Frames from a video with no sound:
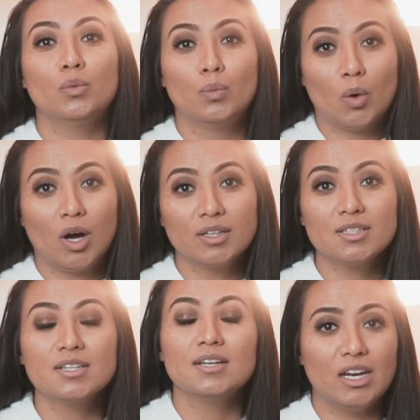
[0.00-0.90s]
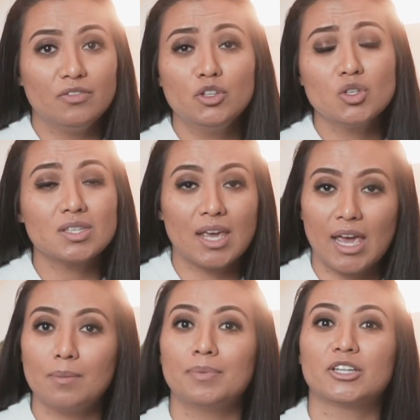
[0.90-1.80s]
want. And if you just
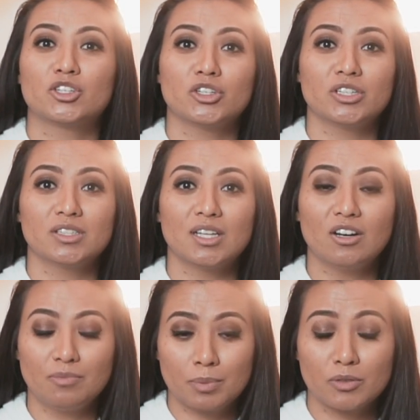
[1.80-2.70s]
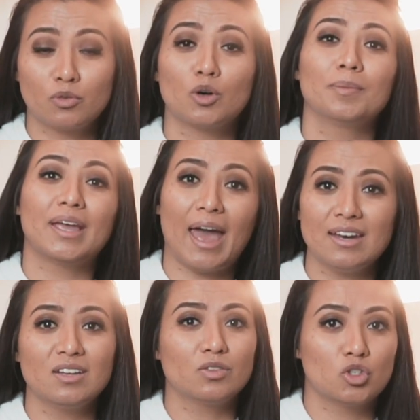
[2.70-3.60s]
can't picture yourself performing
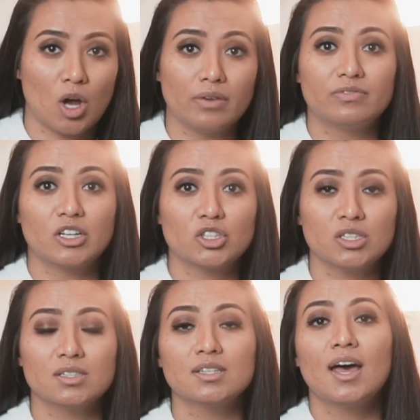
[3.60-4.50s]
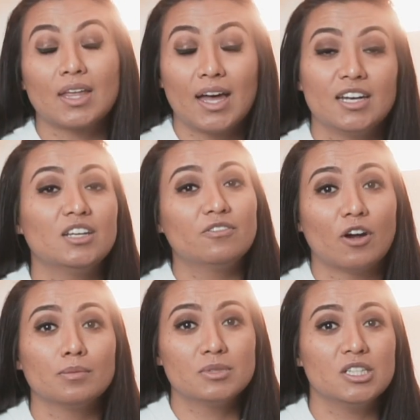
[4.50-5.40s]
any of the job functions that any
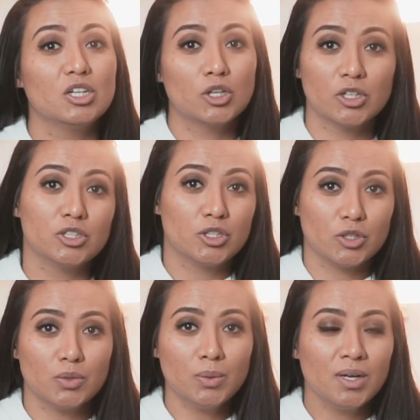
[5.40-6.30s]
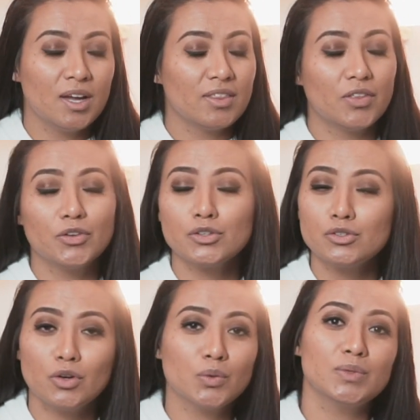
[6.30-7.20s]
PharmD could do, then there's
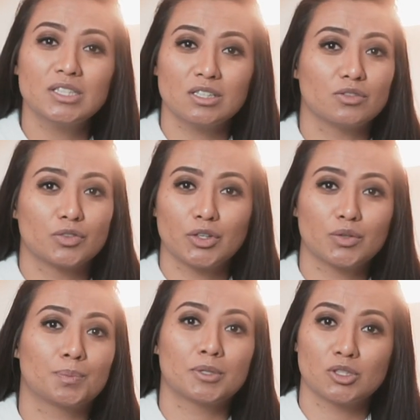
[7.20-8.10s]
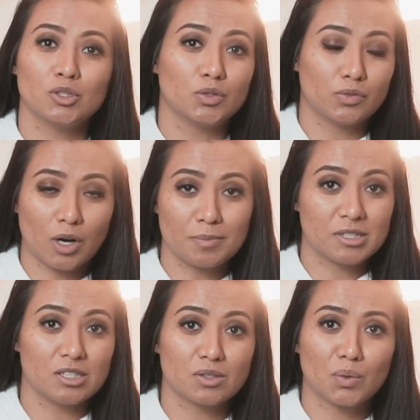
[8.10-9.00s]
no reason for you to pursue
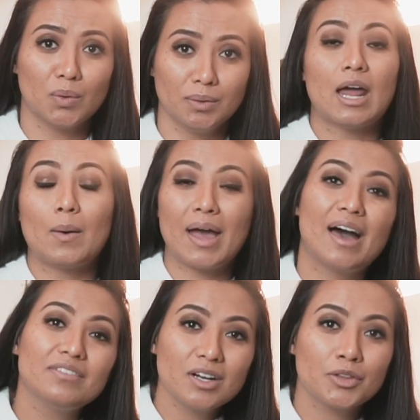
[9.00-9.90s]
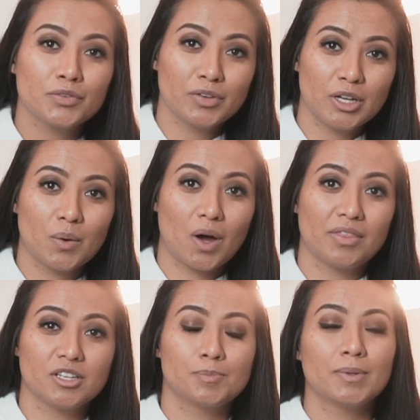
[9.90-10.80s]
pharmacy school. Now, I have another video on
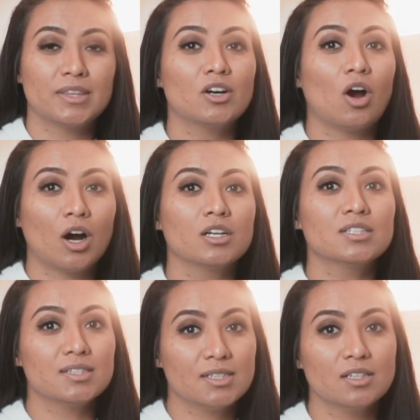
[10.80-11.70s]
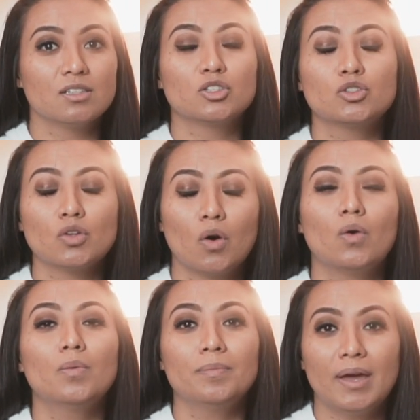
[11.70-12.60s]
this, but there are still
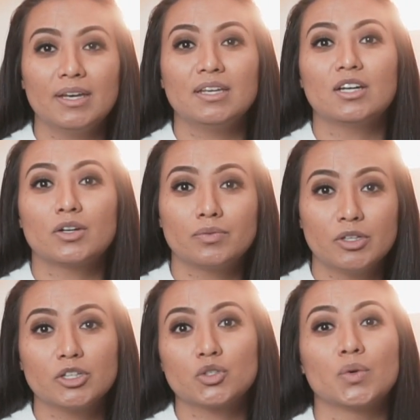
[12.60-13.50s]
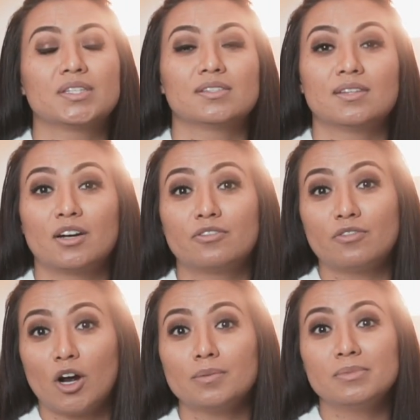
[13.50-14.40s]
so many career choices that a
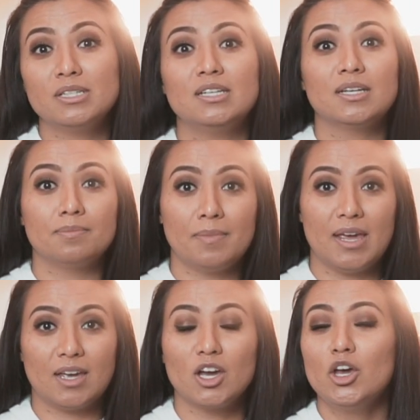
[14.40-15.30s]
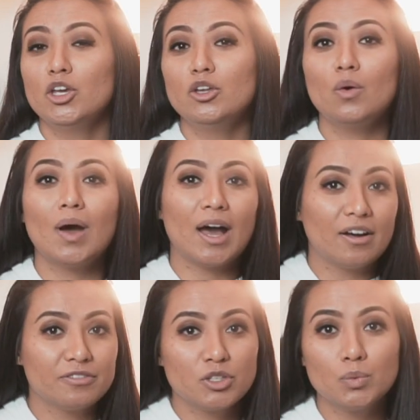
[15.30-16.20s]
PharmD can make. You don't
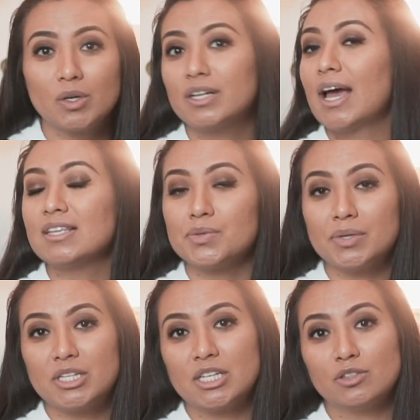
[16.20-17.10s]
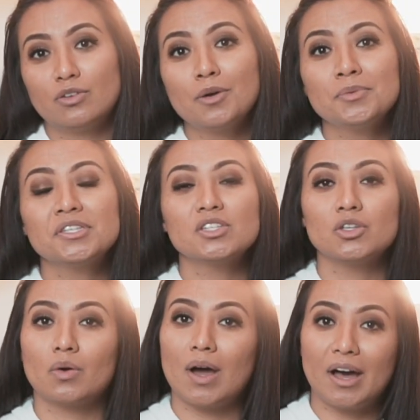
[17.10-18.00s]
have to work as a retail pharmacist. You
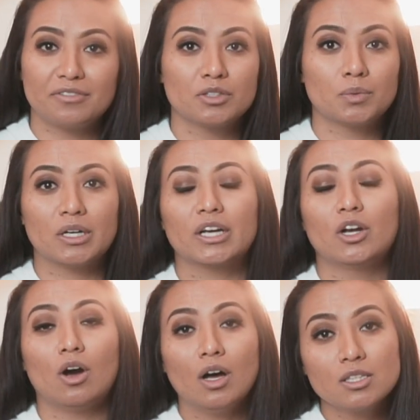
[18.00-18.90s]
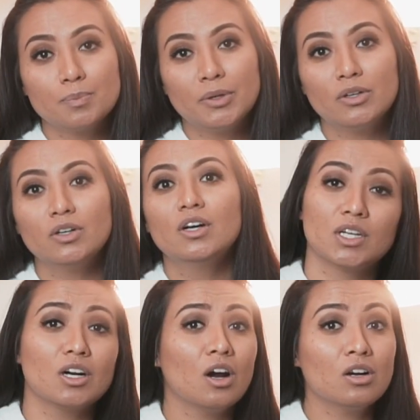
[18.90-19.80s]
don't have to work in a hospital.
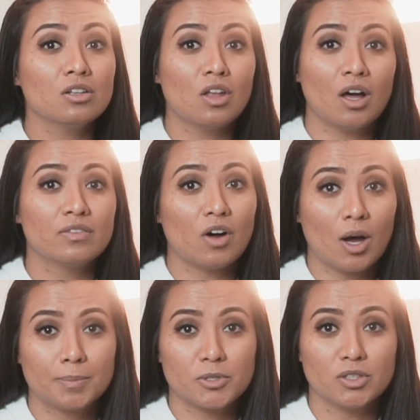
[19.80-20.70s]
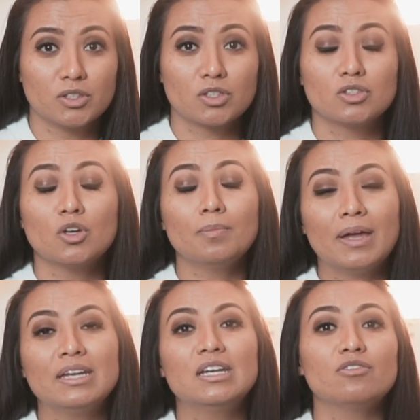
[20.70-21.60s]
There are a lot of options. So
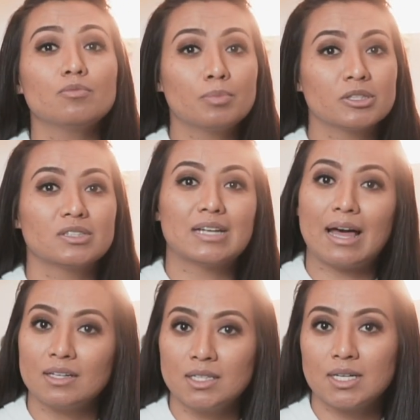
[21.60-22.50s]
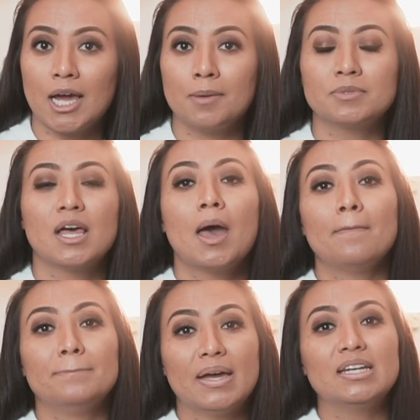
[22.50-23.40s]
many different personality types,
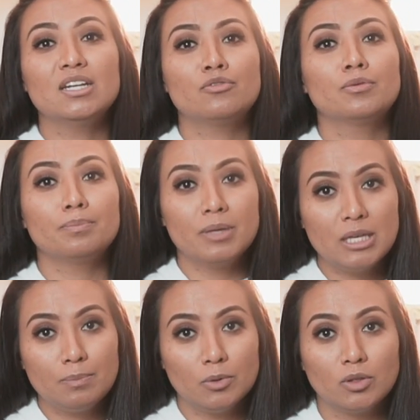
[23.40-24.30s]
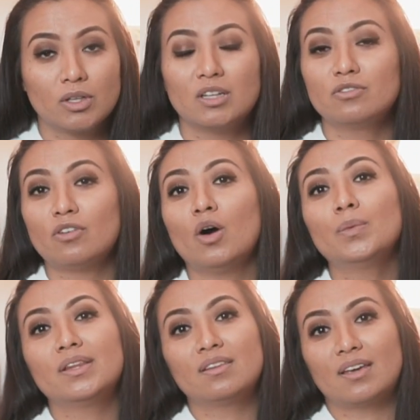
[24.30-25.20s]
many different people can fall
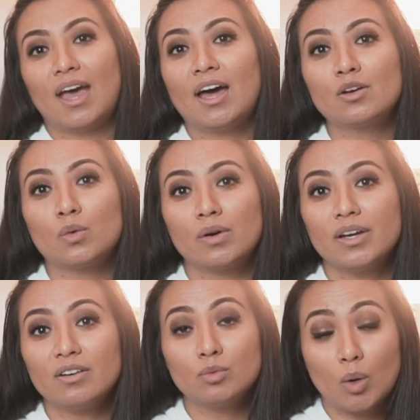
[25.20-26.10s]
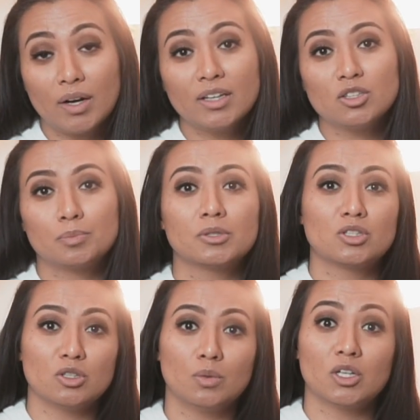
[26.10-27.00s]
within the category of wanting to
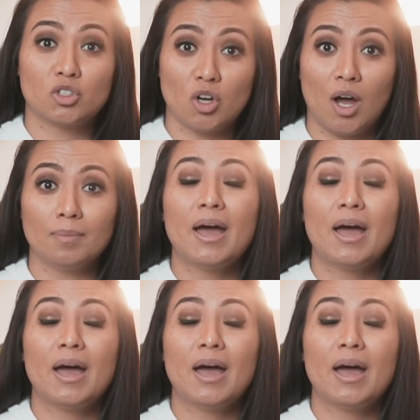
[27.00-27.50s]
pursue a job